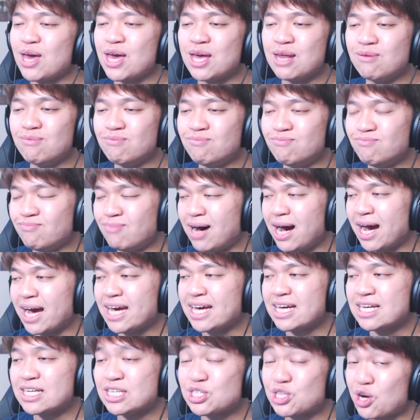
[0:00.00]
it
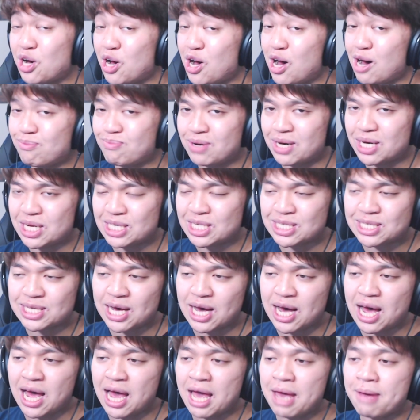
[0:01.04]
might top
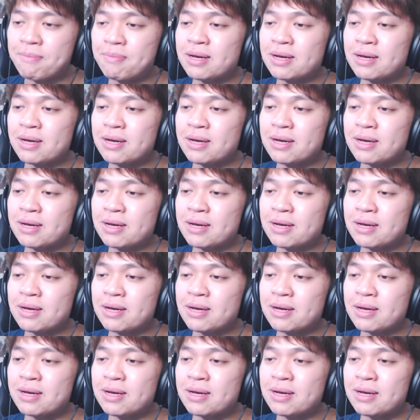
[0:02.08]
Untie,